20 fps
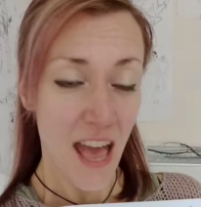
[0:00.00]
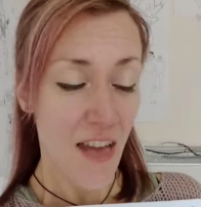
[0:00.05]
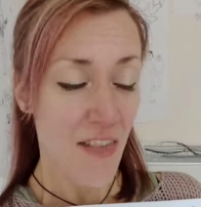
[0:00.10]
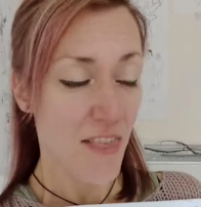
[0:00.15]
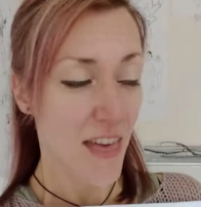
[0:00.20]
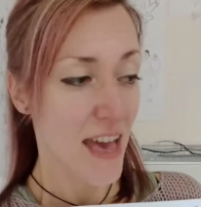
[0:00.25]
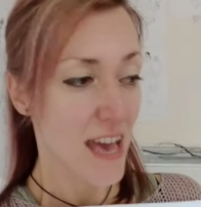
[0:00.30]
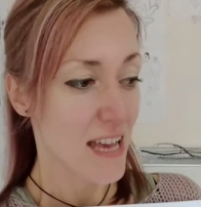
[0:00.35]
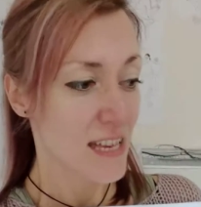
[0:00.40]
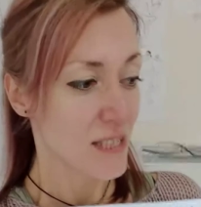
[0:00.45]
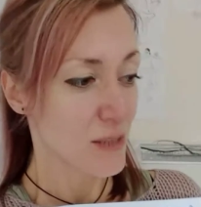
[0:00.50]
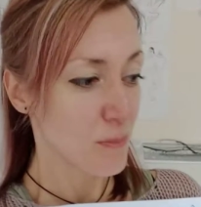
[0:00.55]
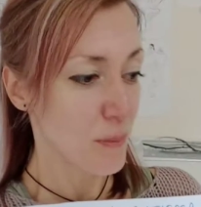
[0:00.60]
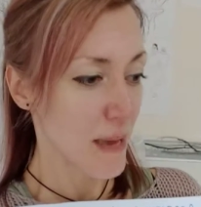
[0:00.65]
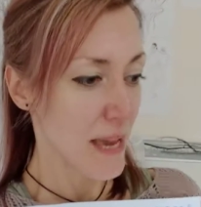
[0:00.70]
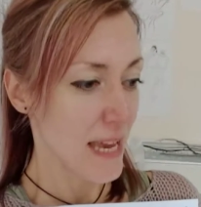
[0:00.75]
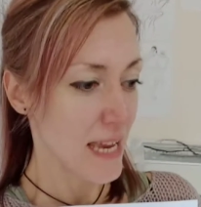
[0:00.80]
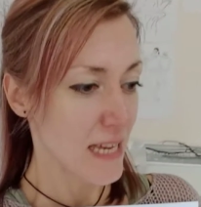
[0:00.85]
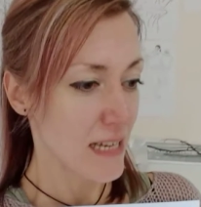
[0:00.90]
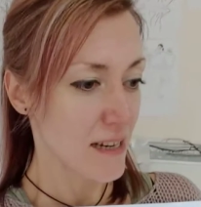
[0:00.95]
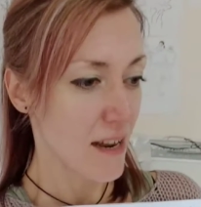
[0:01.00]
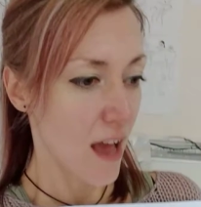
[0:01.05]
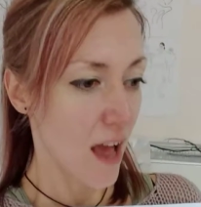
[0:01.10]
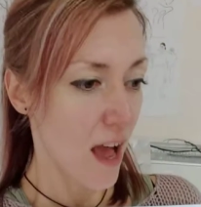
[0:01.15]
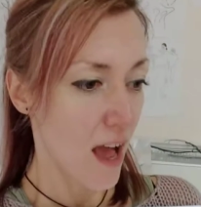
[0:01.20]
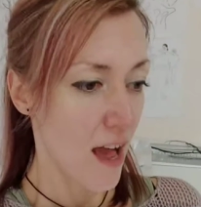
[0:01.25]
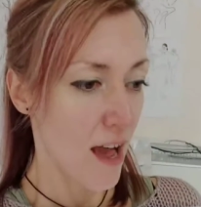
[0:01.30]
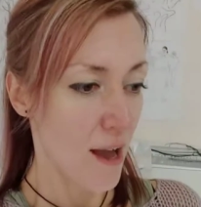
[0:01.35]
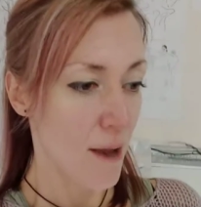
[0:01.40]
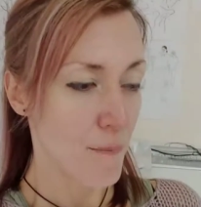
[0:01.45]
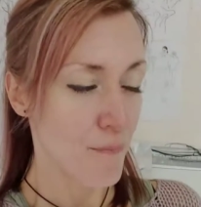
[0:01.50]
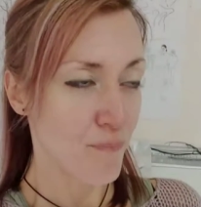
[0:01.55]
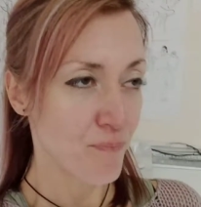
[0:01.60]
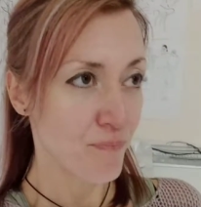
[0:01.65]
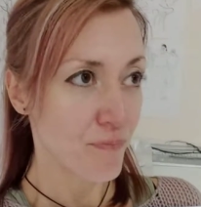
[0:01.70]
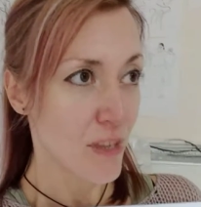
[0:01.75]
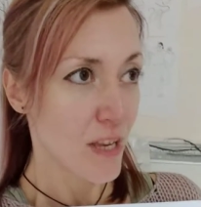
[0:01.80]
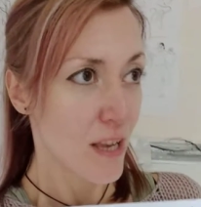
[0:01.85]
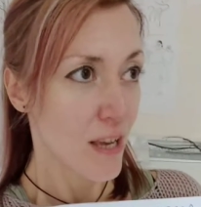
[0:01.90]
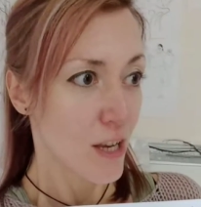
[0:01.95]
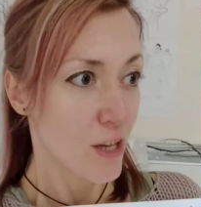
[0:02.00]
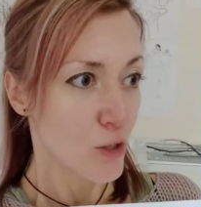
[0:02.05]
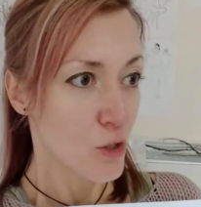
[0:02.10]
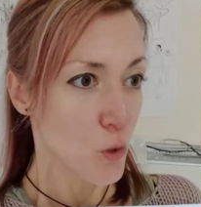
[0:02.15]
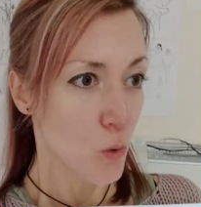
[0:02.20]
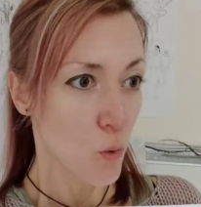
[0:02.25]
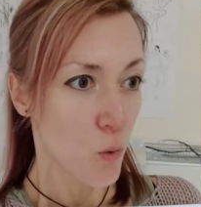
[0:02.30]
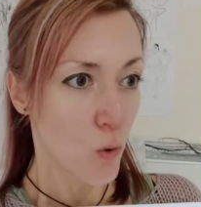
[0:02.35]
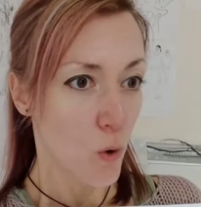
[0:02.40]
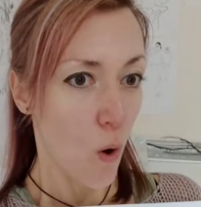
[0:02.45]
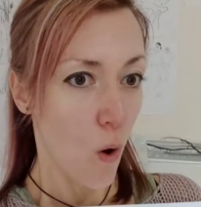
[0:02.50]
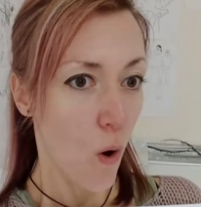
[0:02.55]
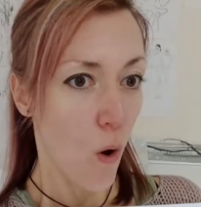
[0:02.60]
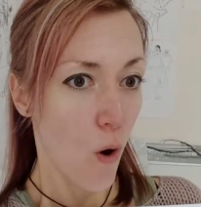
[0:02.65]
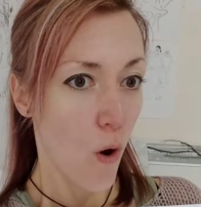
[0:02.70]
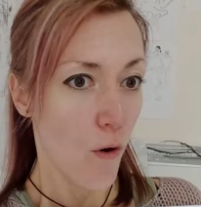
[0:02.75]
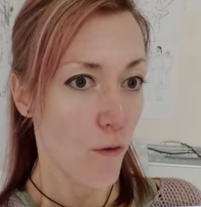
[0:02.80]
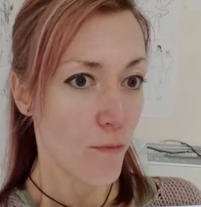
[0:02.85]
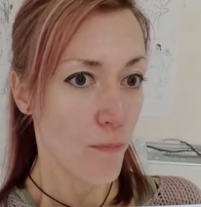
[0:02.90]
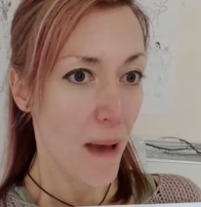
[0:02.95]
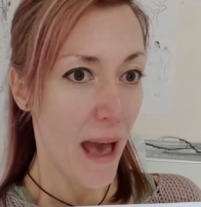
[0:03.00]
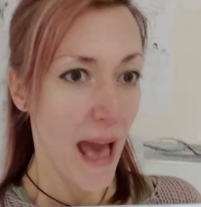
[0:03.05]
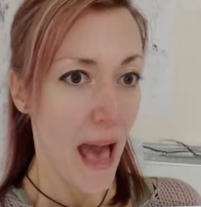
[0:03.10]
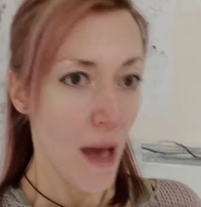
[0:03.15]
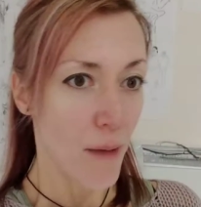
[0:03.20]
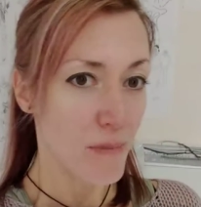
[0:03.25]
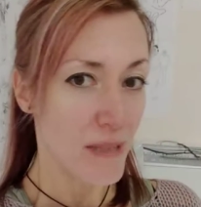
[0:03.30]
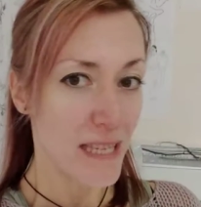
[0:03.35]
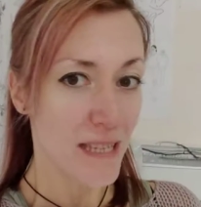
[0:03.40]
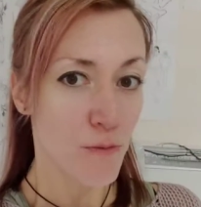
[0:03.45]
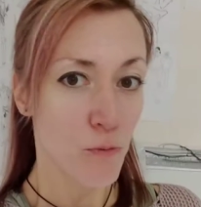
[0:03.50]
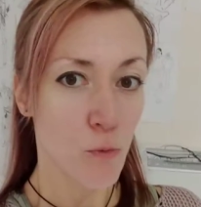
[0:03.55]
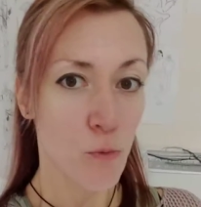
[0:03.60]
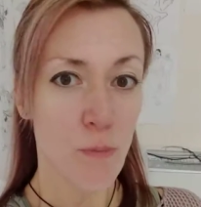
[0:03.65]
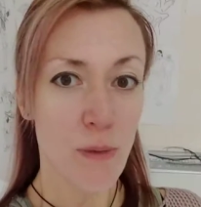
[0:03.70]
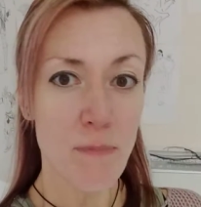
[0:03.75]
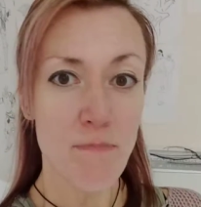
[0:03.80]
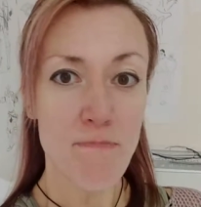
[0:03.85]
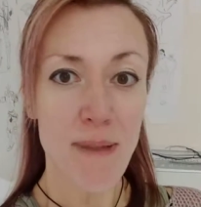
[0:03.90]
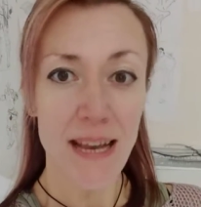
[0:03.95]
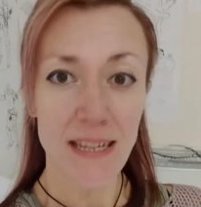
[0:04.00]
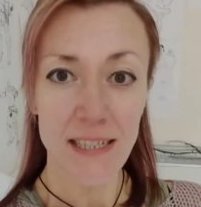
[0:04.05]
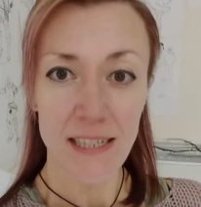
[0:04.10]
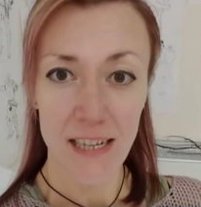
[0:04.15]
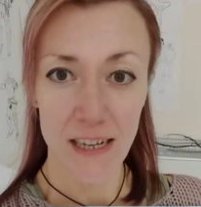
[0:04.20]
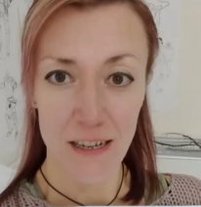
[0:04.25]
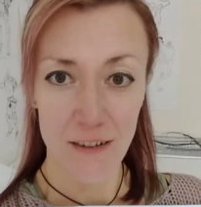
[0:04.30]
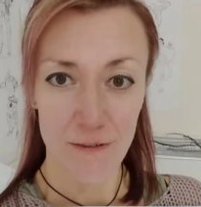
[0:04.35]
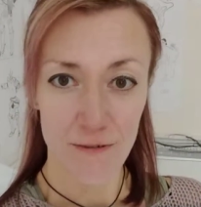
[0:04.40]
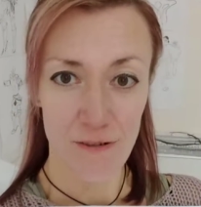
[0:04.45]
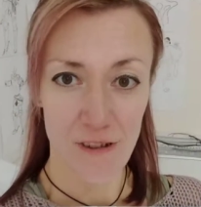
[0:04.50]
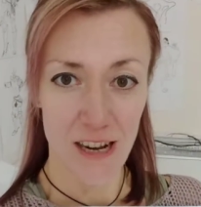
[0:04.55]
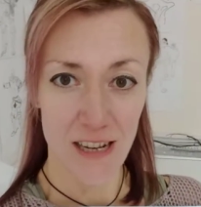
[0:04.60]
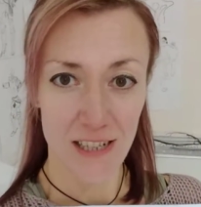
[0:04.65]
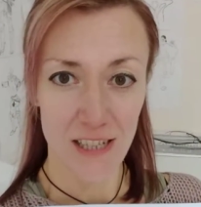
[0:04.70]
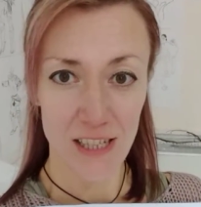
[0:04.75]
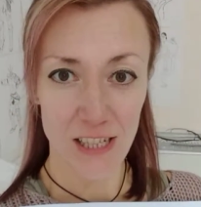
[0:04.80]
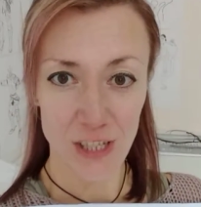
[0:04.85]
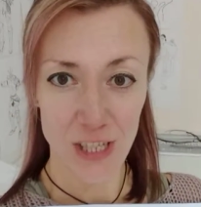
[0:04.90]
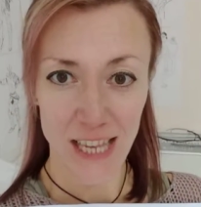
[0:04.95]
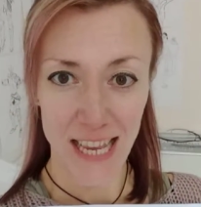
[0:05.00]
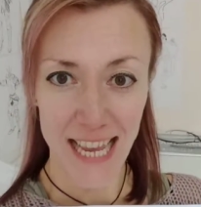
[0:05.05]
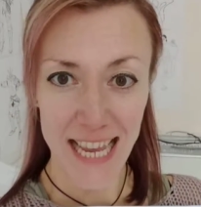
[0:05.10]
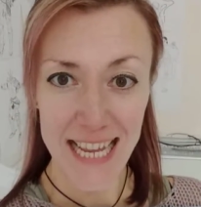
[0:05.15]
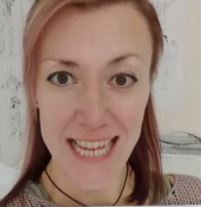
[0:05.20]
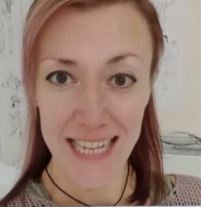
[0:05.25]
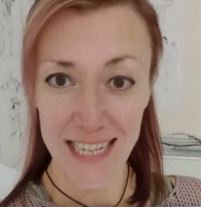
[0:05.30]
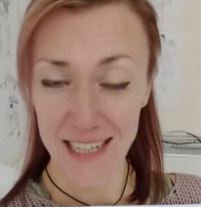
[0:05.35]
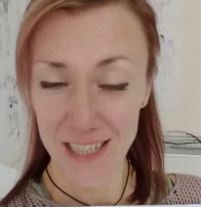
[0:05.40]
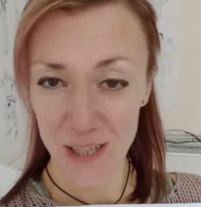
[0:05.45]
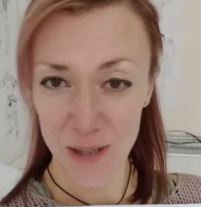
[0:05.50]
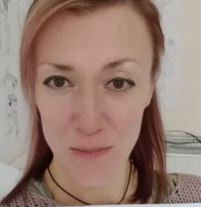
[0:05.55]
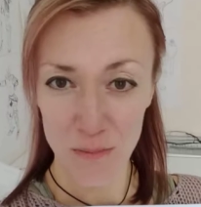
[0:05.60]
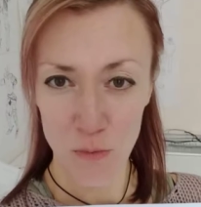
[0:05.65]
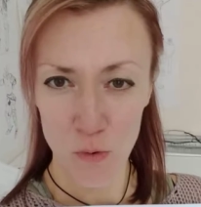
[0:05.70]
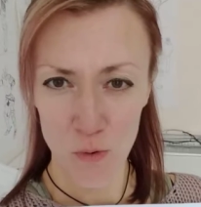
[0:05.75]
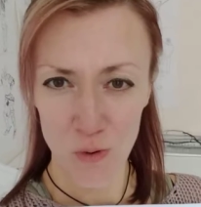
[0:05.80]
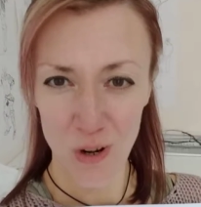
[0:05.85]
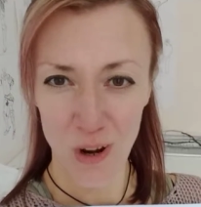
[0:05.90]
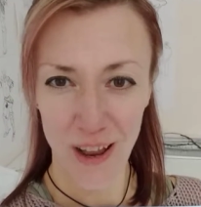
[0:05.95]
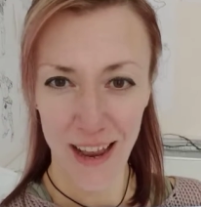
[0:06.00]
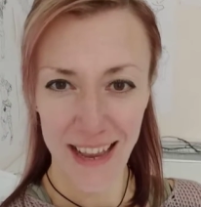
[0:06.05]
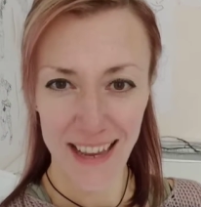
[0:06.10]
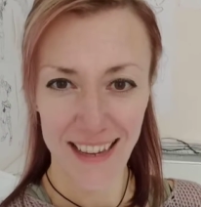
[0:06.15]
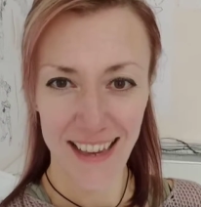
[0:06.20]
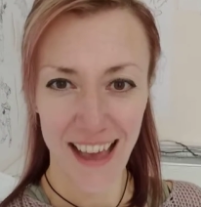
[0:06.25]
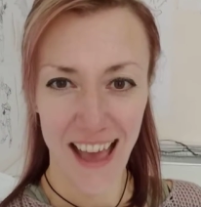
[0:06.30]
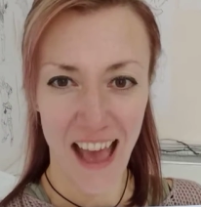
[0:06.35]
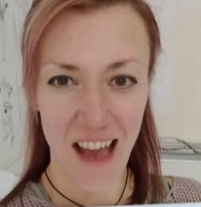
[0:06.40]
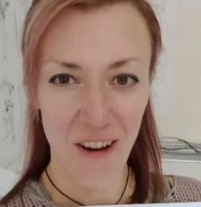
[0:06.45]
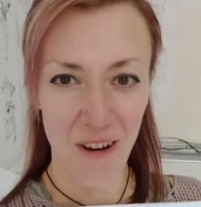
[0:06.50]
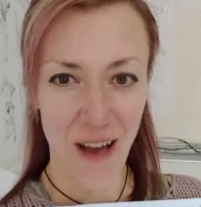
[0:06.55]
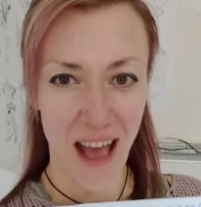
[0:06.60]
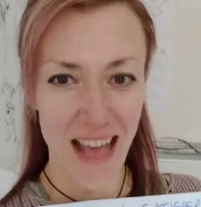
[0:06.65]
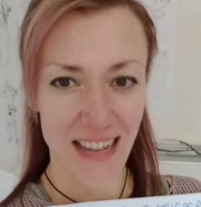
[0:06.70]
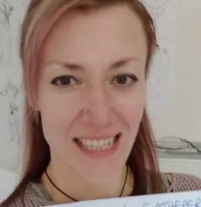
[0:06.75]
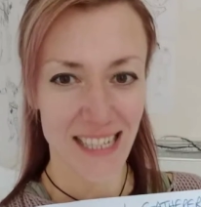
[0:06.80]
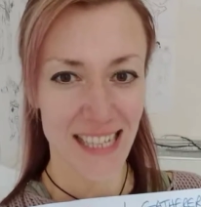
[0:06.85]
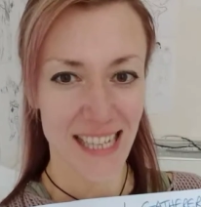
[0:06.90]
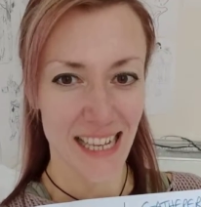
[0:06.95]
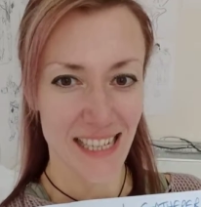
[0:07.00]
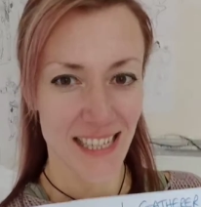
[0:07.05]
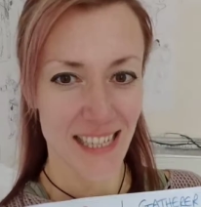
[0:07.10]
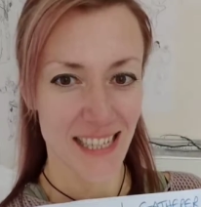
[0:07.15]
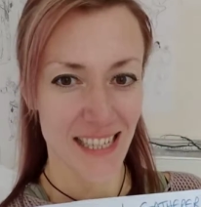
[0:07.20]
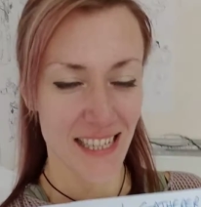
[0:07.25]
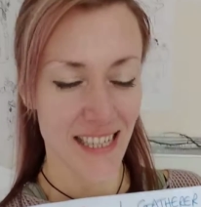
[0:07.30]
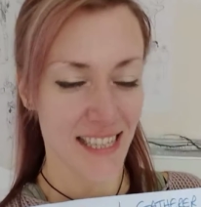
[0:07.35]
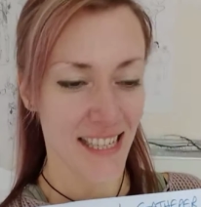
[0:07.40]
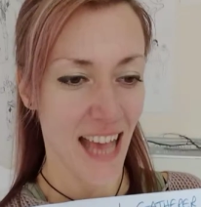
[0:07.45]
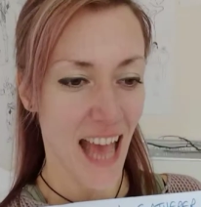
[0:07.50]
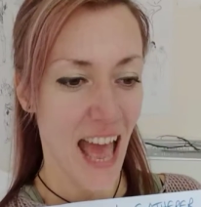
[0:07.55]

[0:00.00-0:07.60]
There's been talk of perhaps it would be better for us to eat more like our ancestors